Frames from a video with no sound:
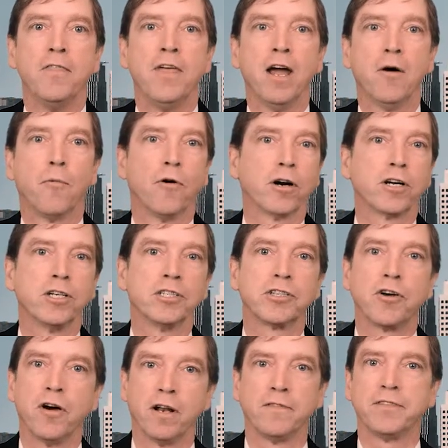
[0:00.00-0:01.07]
Their workers
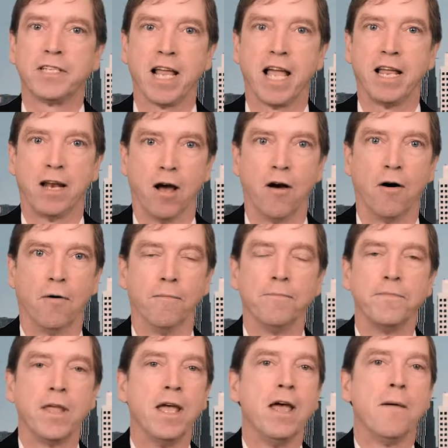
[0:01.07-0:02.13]
could have stayed home,